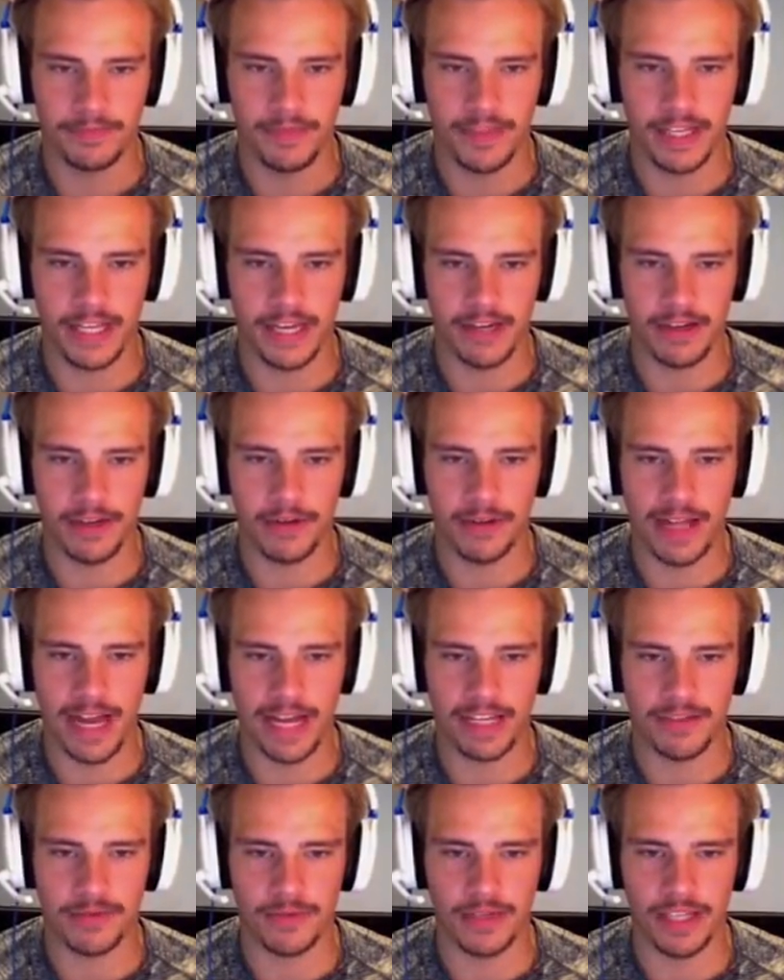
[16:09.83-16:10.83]
The hero
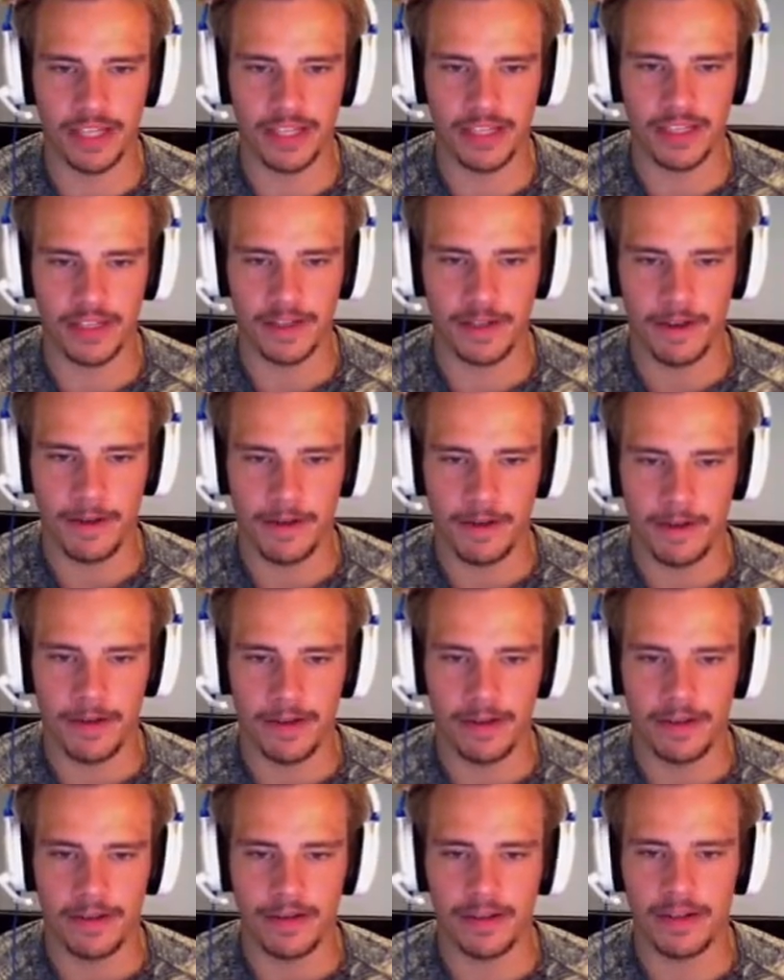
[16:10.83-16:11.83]
last week.
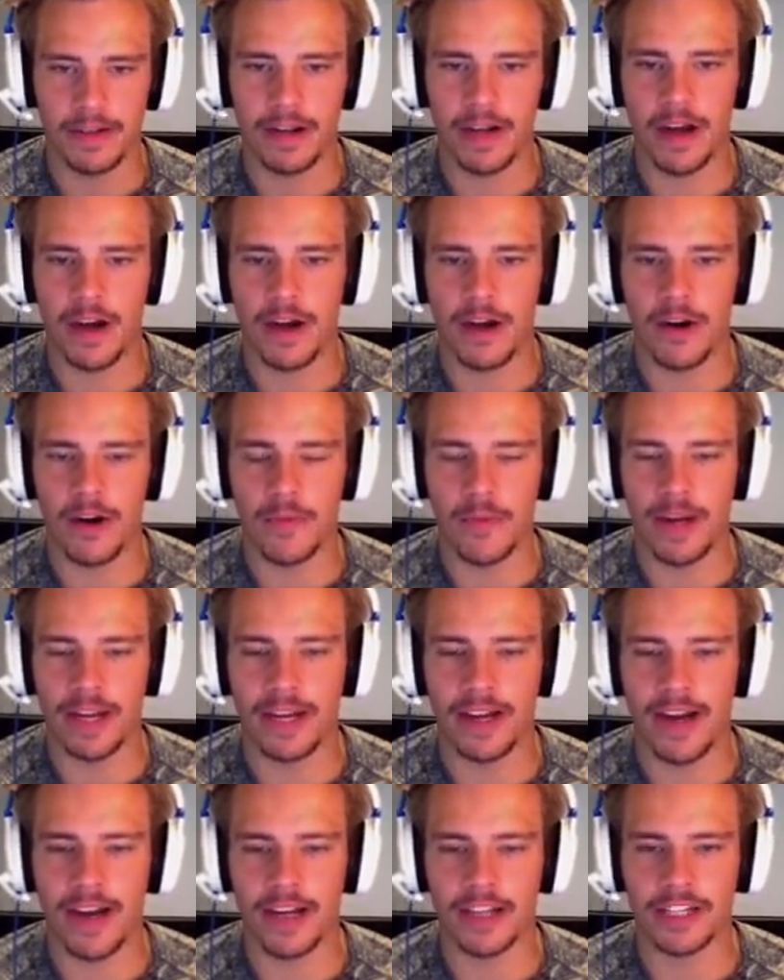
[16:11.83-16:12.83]
Oh, my
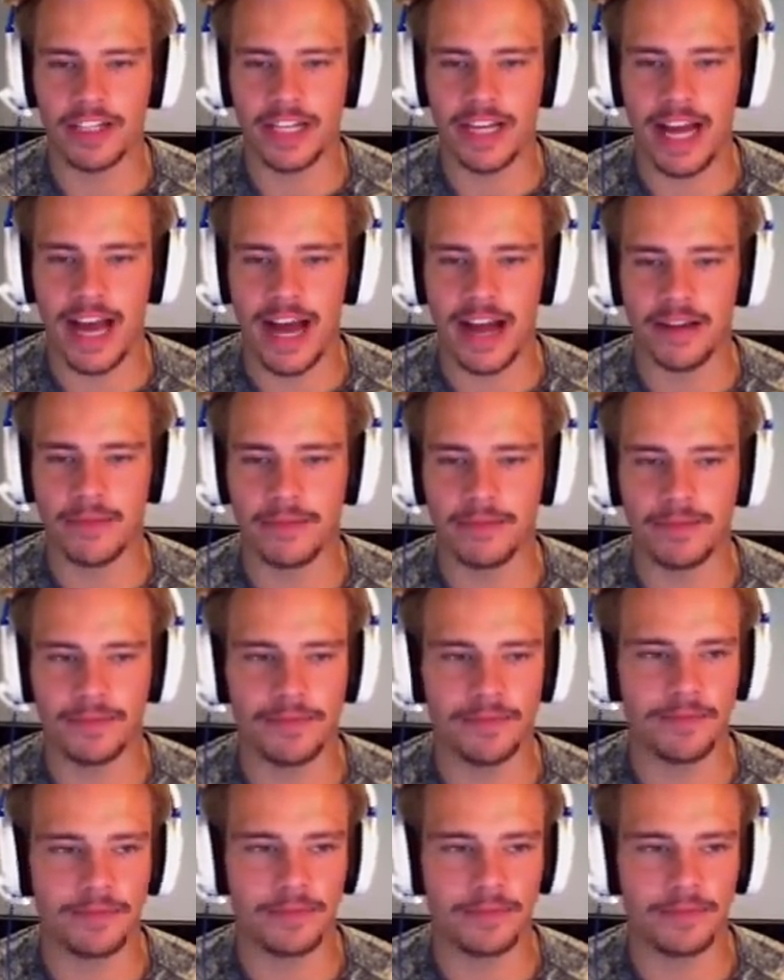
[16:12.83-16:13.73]
gosh. He had him.